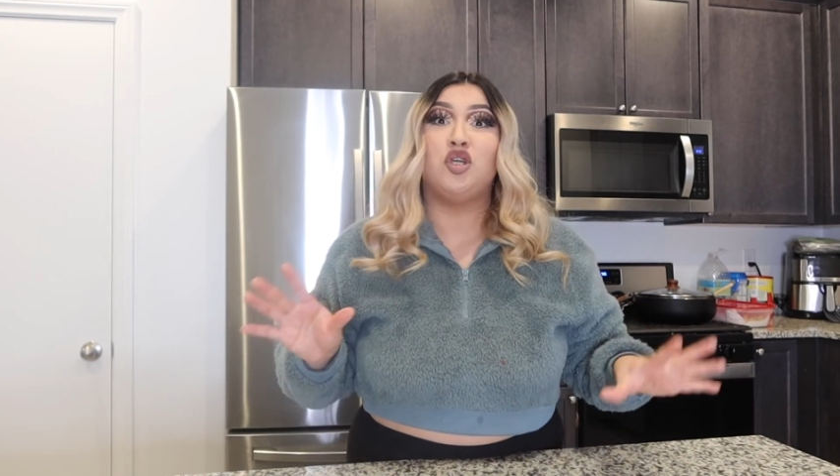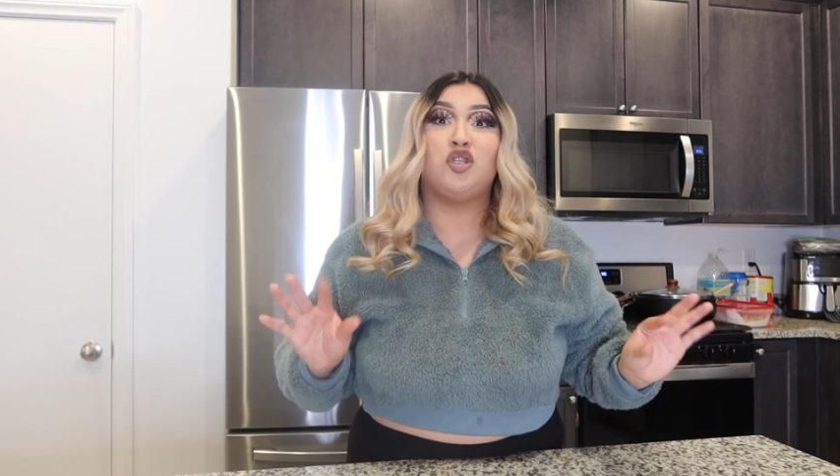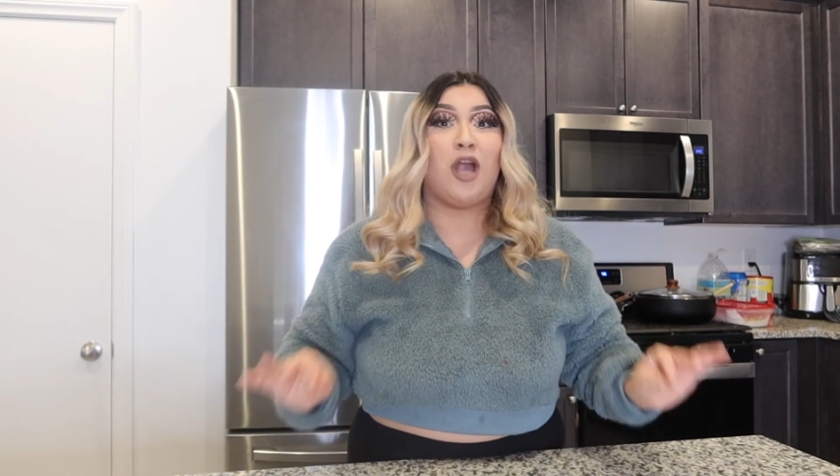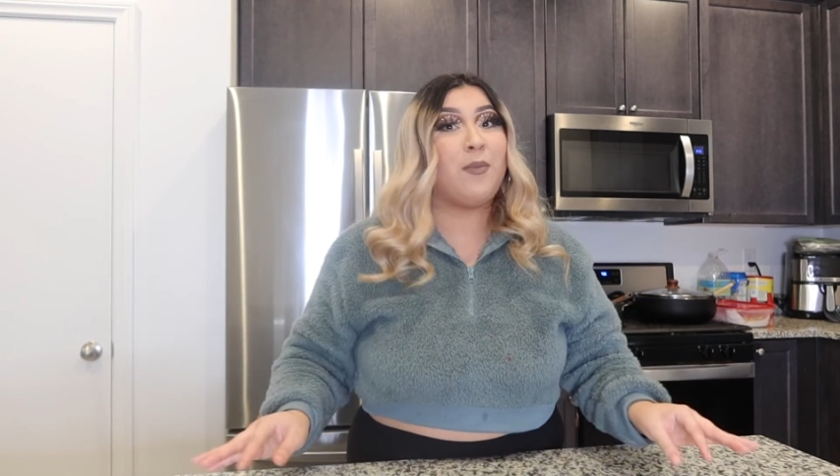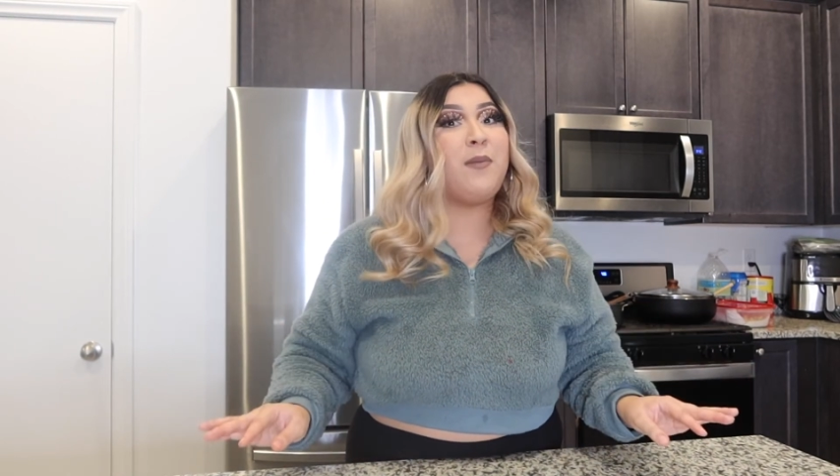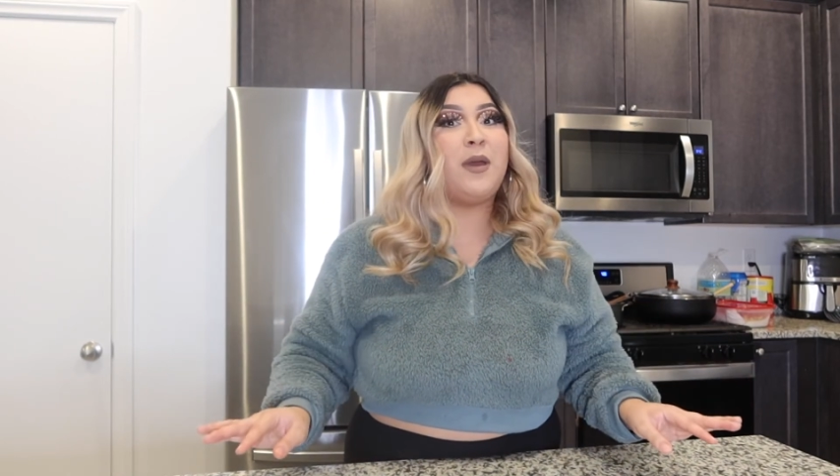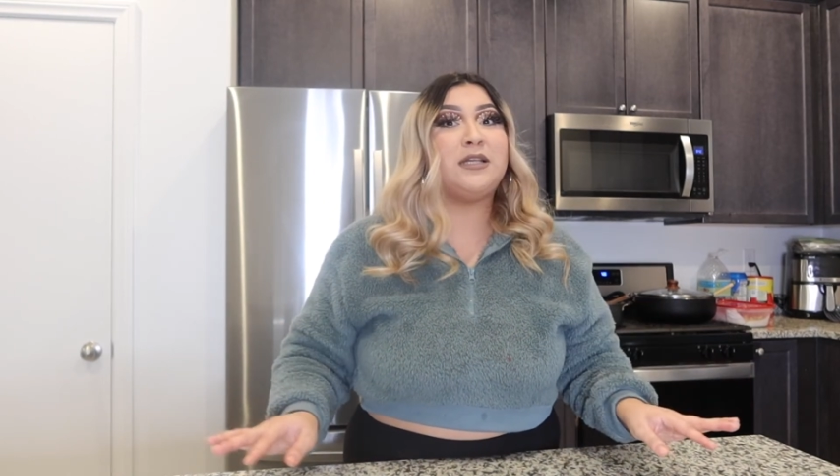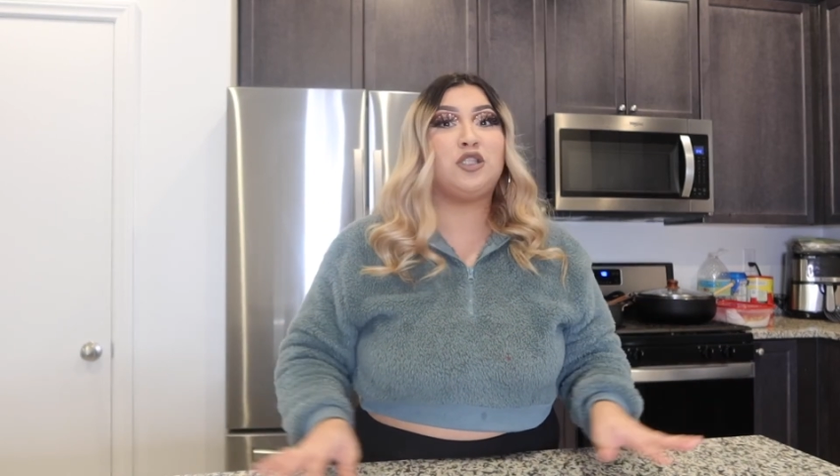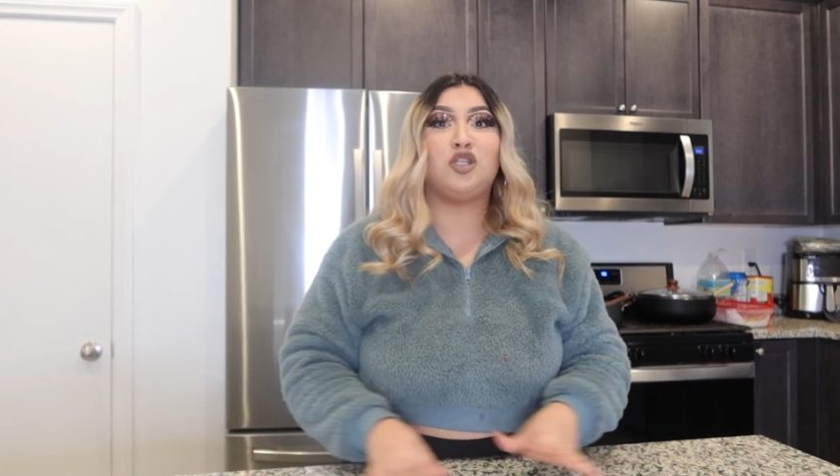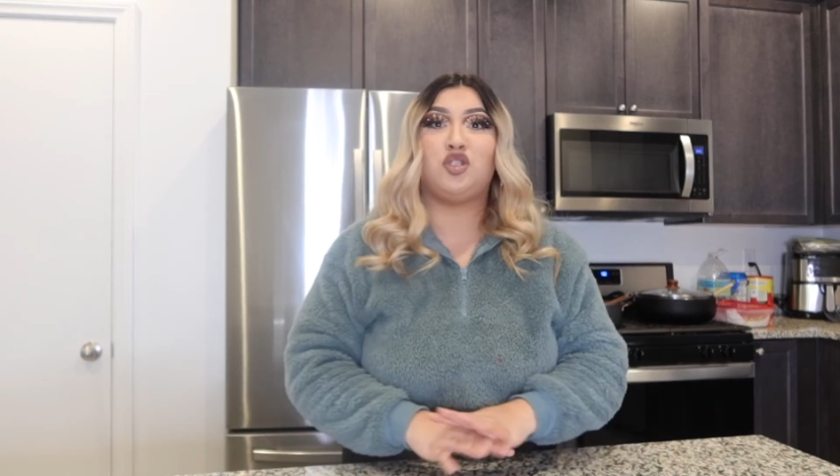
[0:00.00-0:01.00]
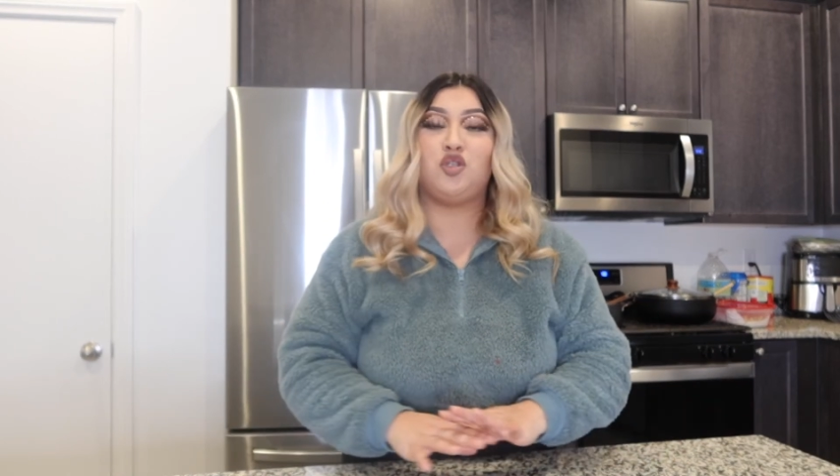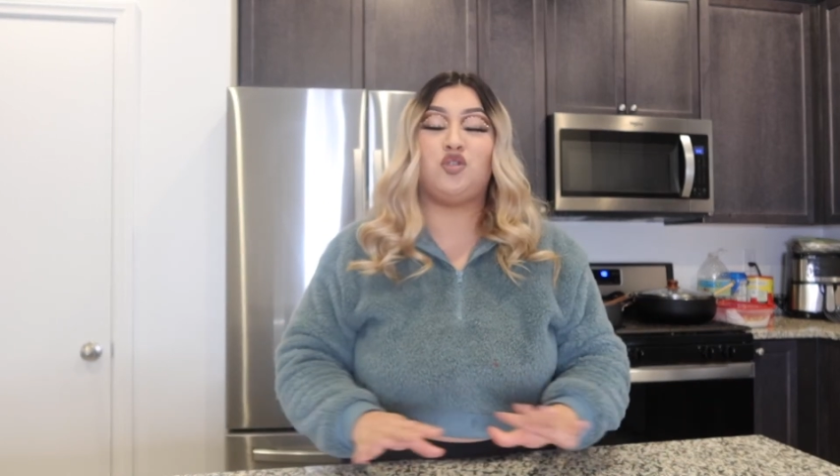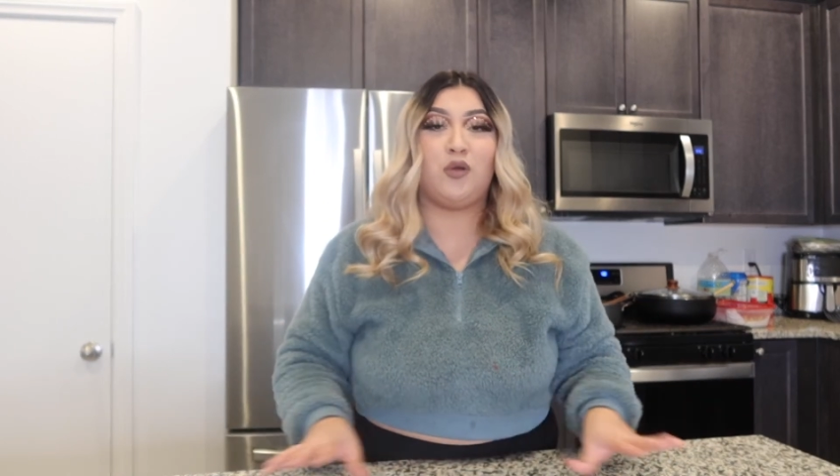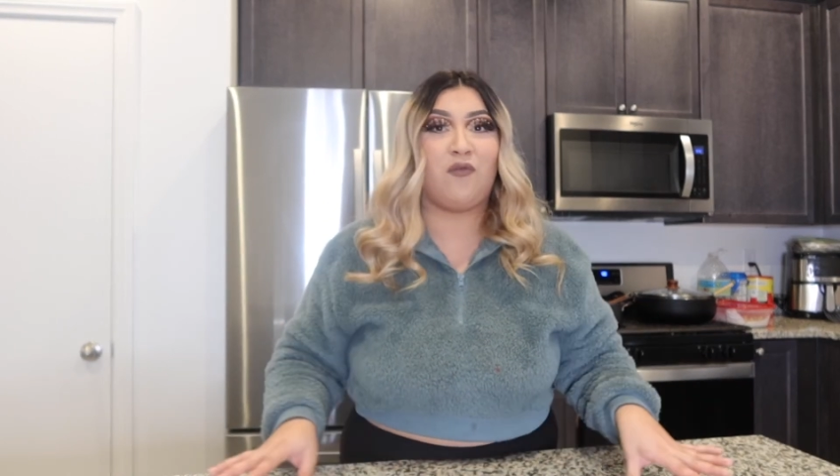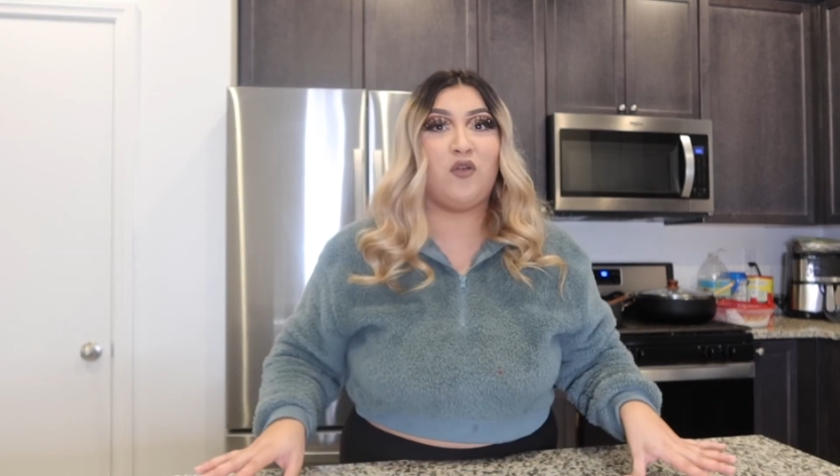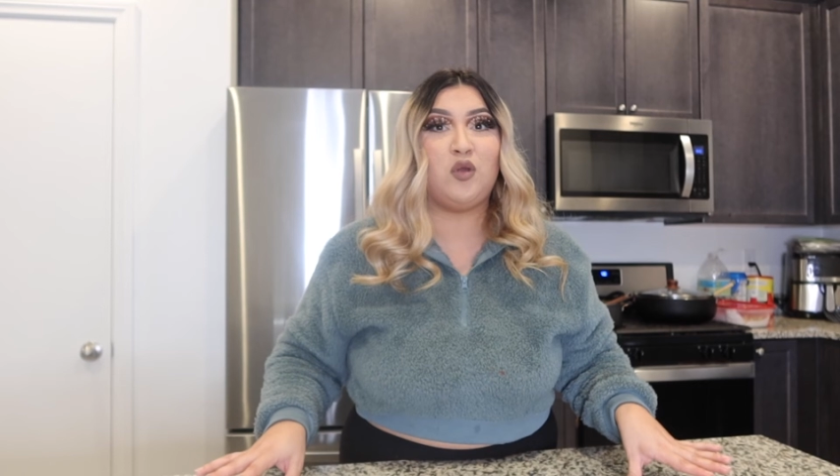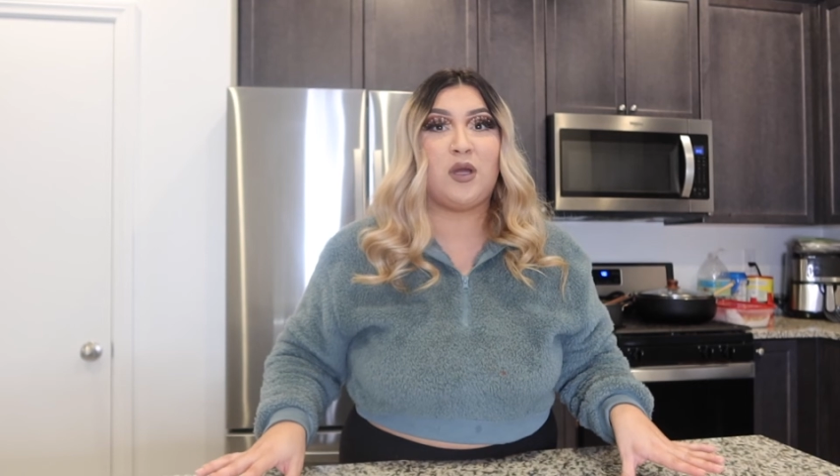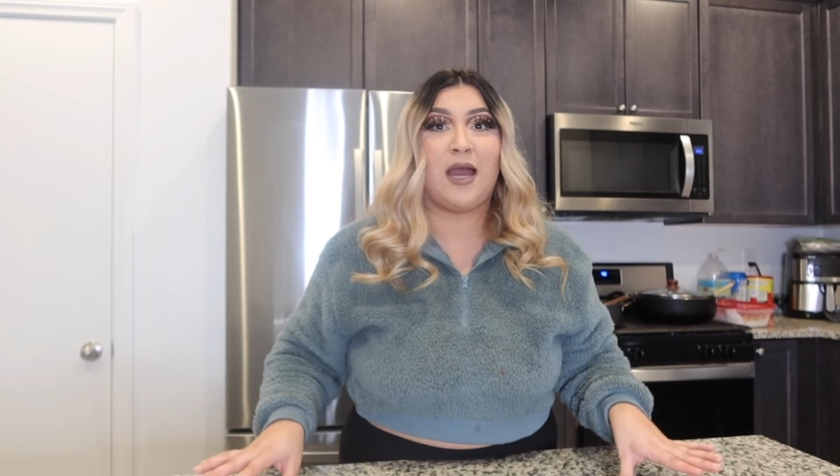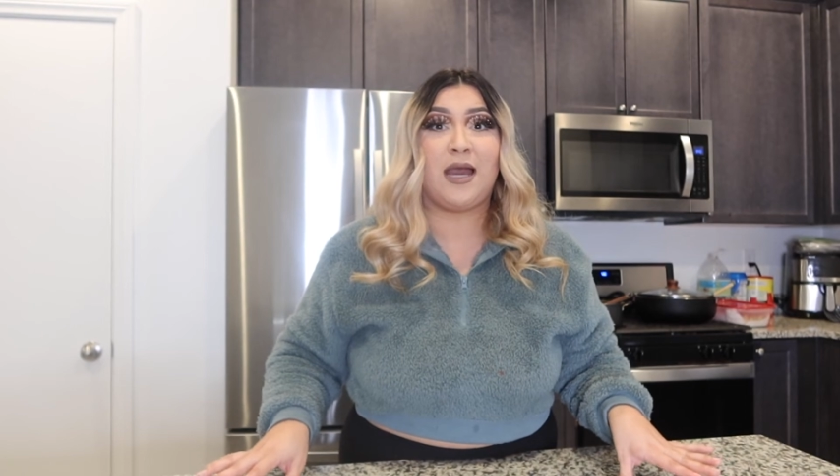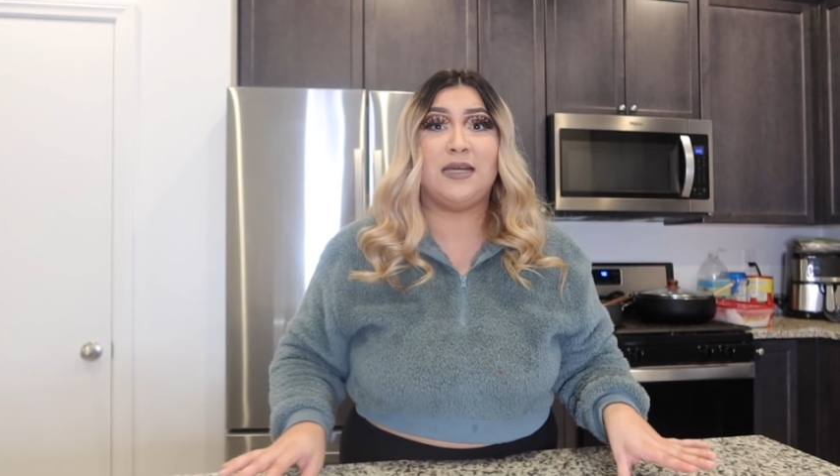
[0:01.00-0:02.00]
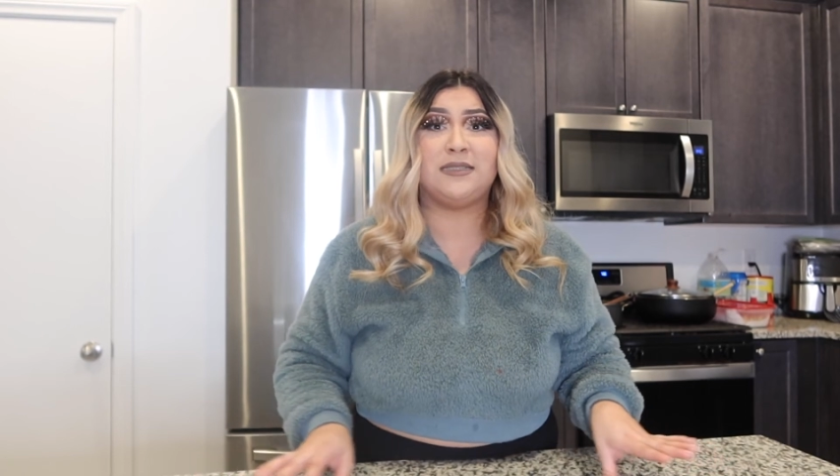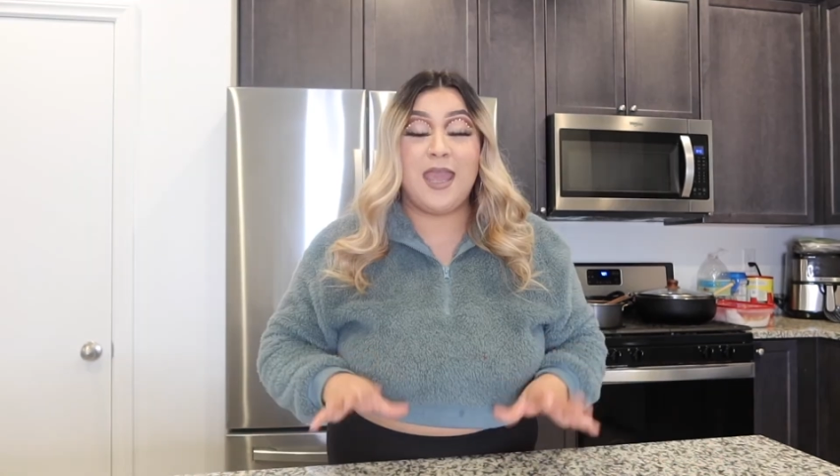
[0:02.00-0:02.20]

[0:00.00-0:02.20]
try my best to do it for you guys.